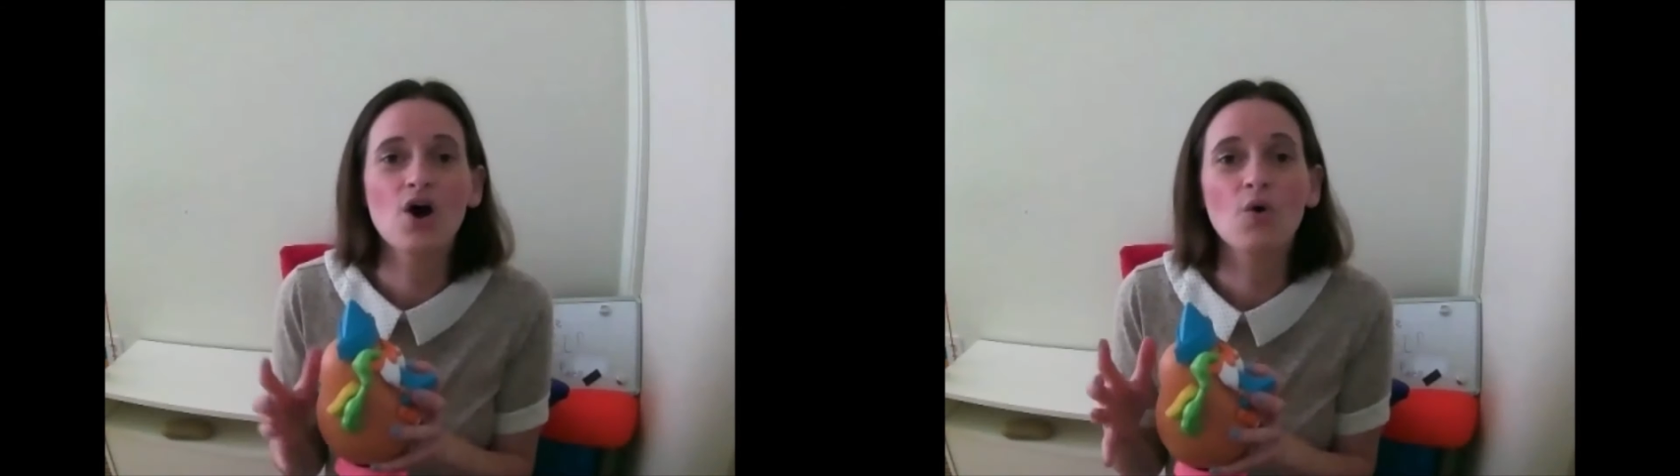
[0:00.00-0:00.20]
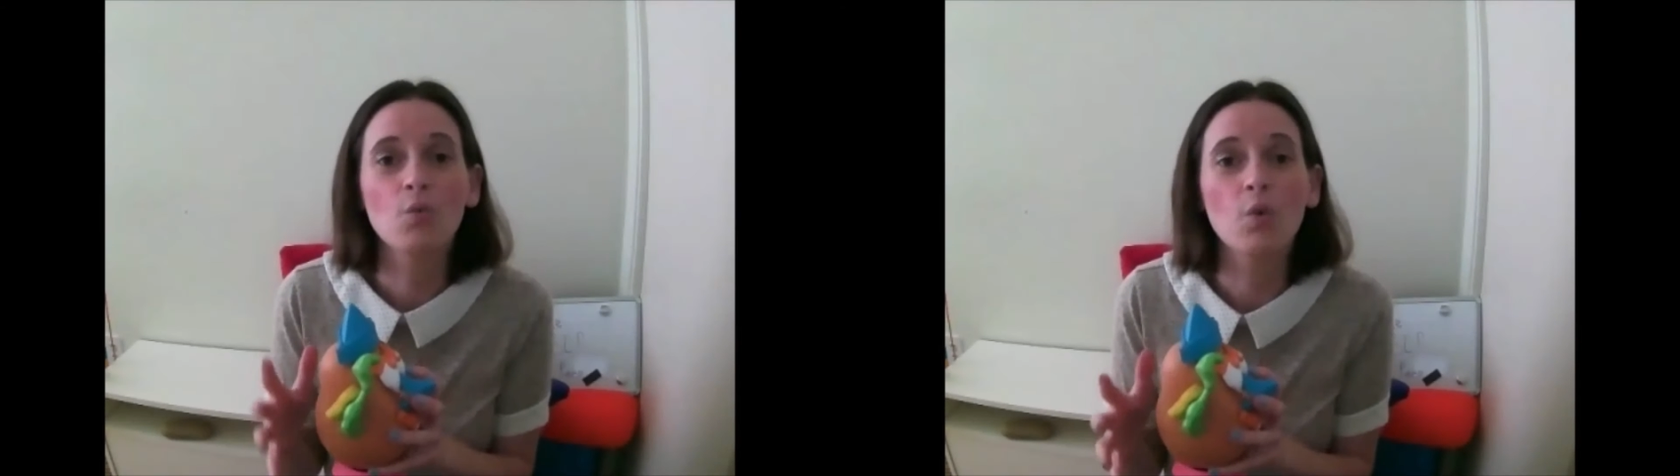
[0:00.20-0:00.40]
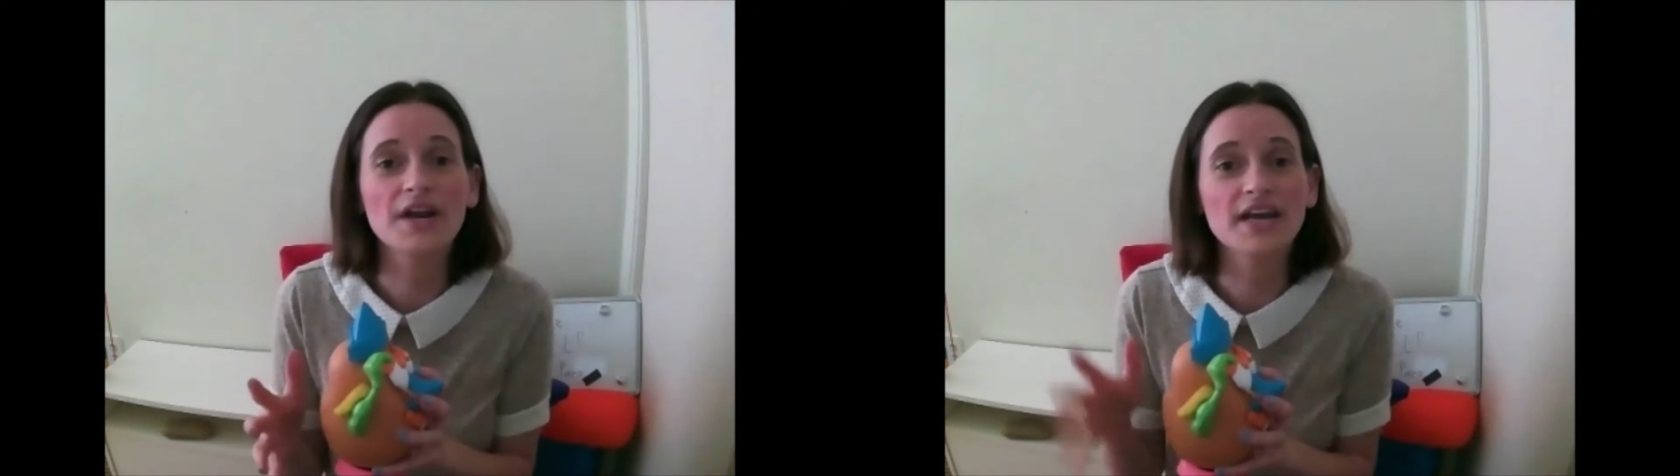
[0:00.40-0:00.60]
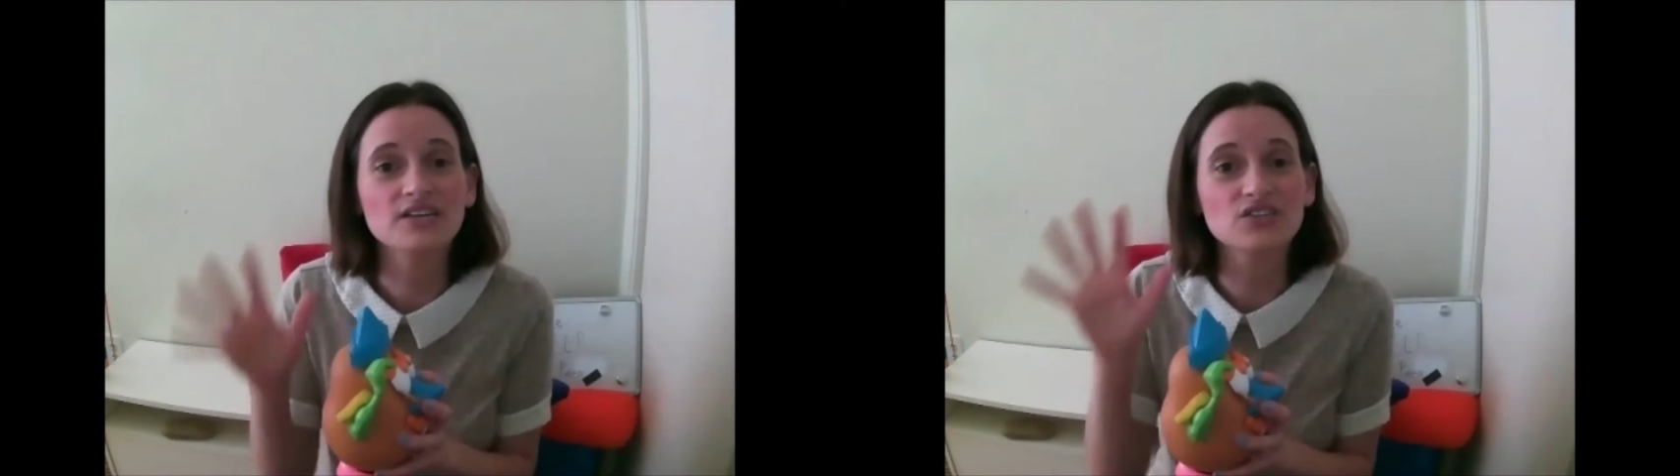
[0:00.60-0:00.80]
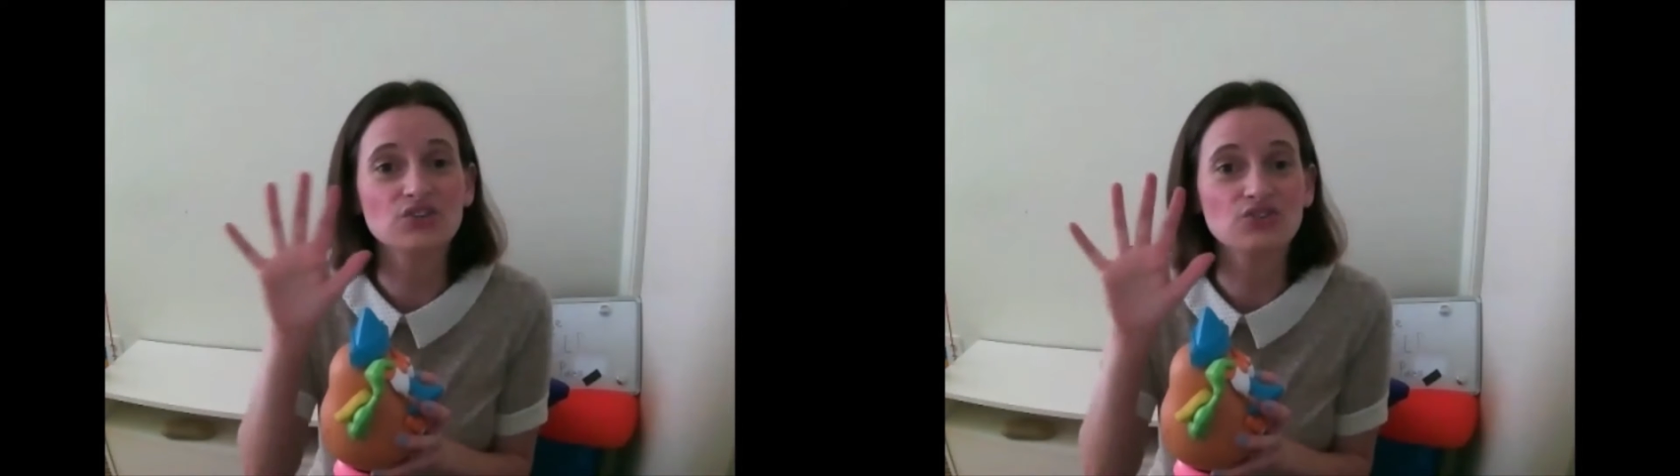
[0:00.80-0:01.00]
one hand
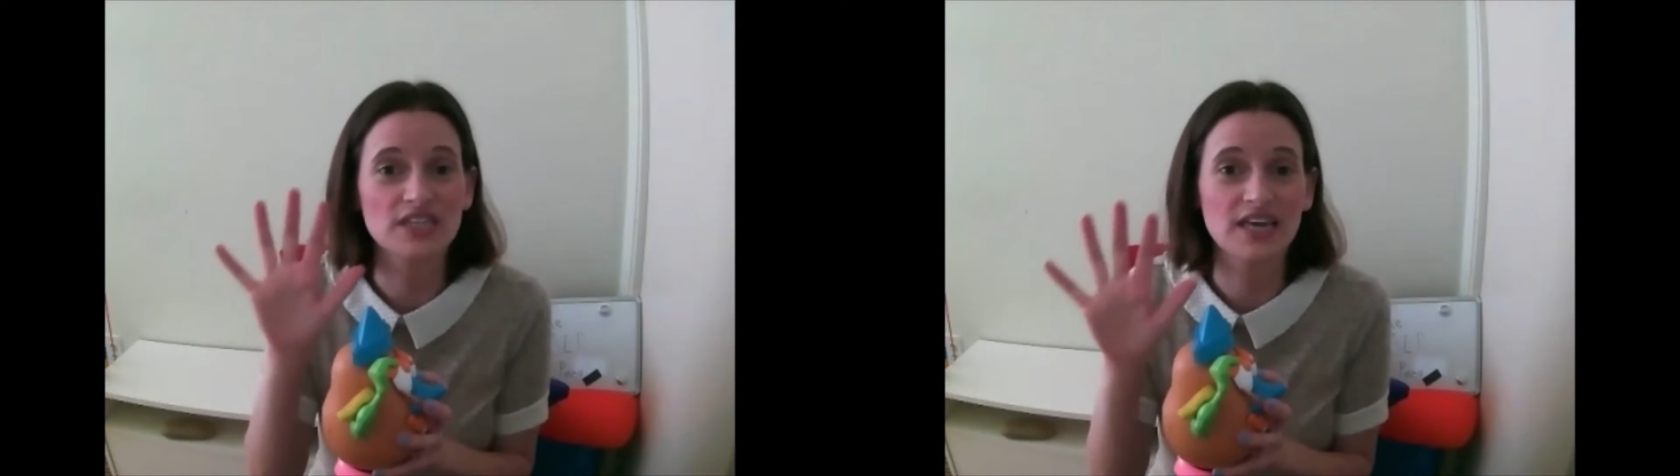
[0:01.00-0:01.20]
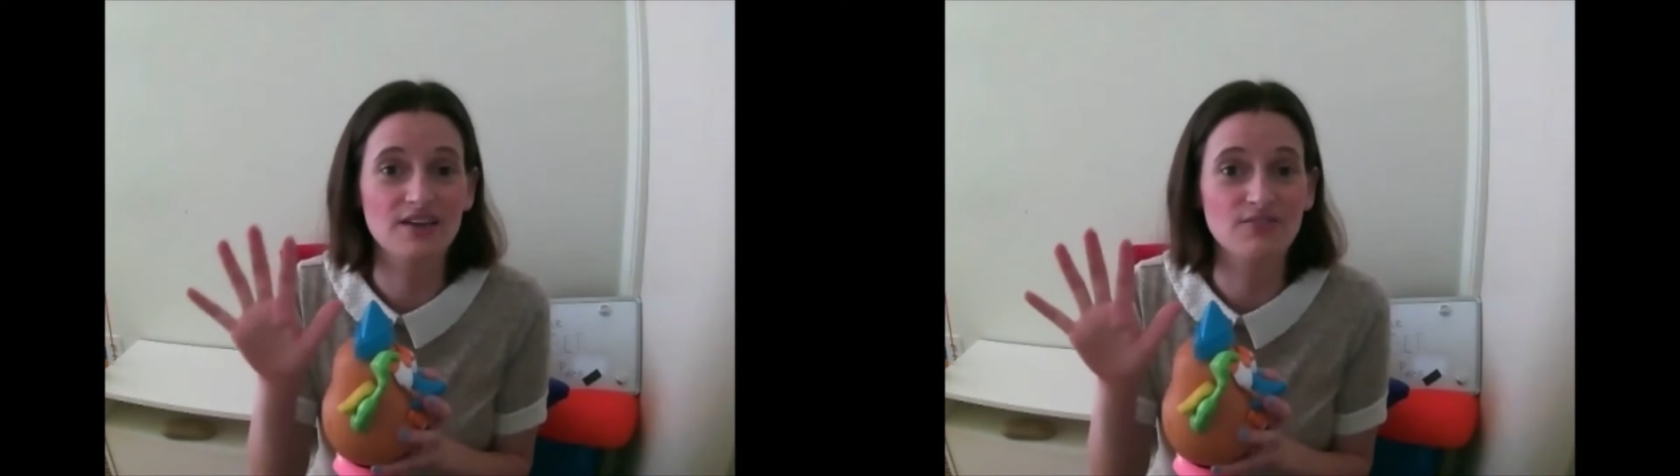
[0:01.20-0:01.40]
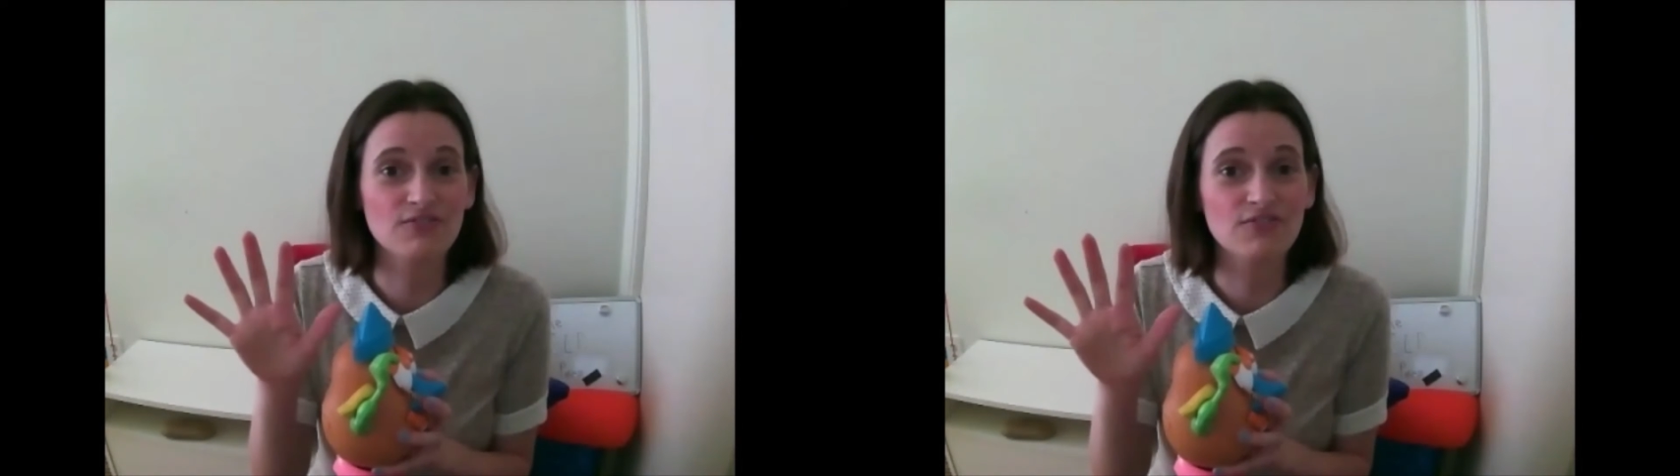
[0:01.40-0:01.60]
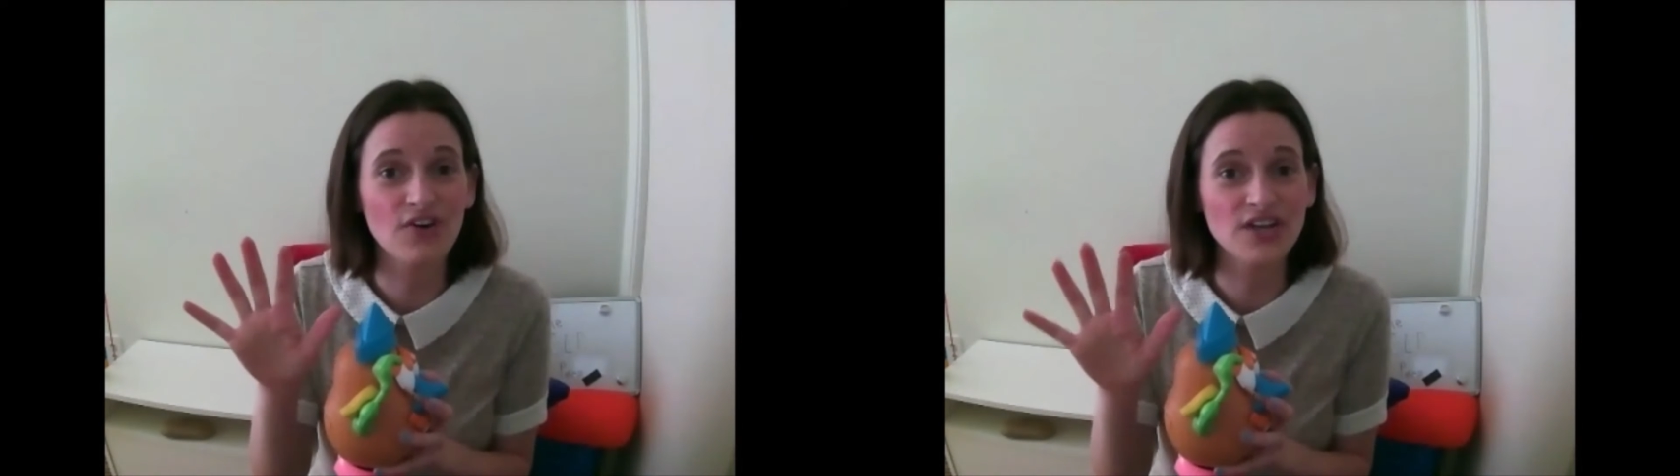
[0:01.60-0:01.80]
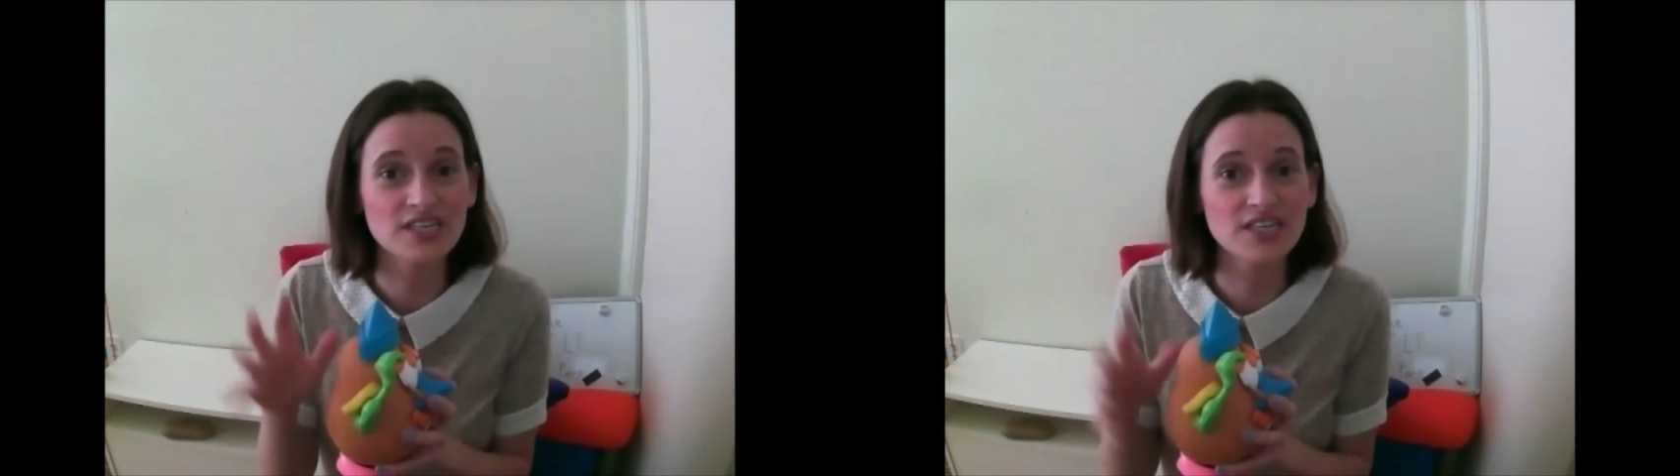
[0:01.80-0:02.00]
is usually in
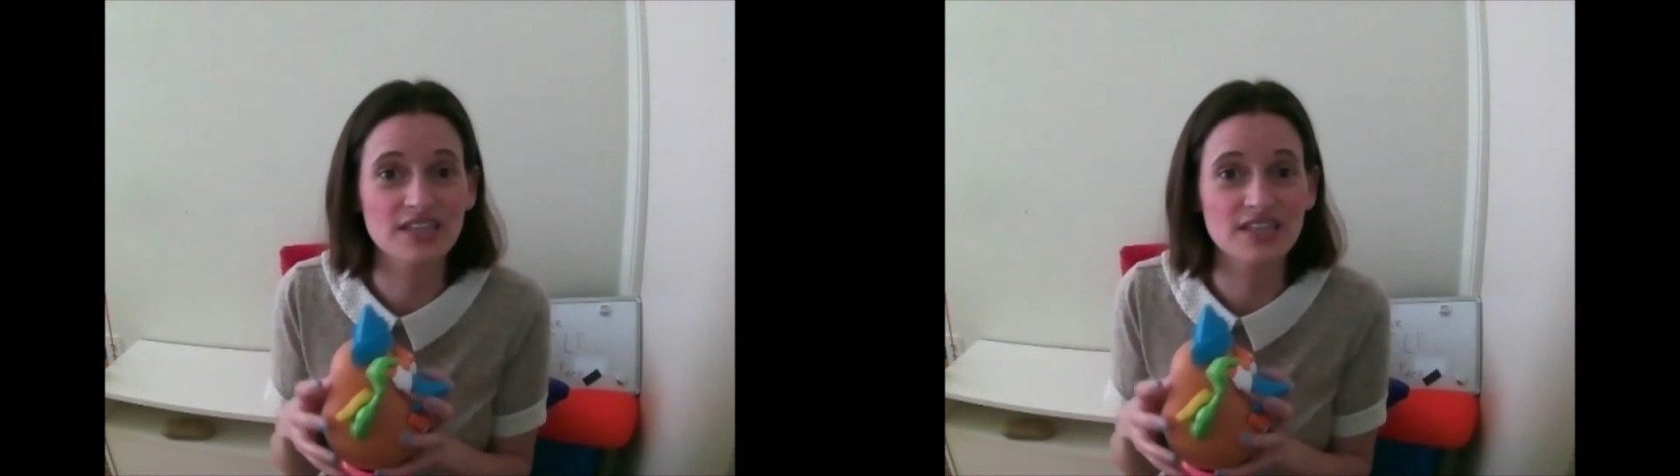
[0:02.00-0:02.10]
front,